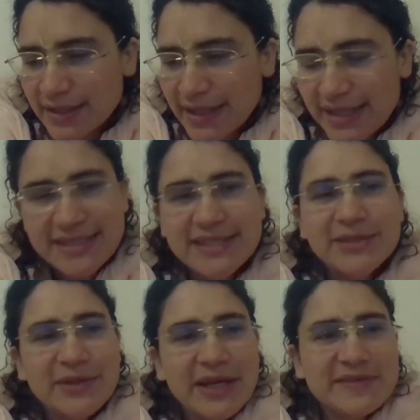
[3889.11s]
they
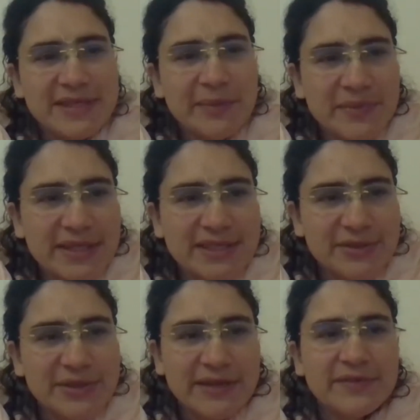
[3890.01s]
still have something
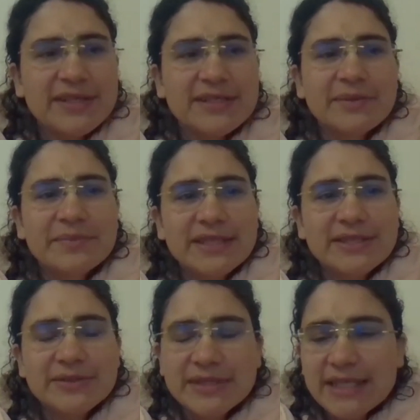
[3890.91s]
to give us, something
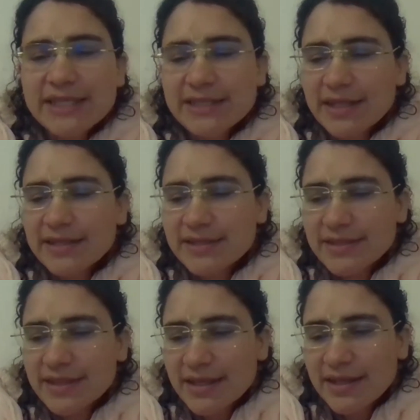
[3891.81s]
to teach us.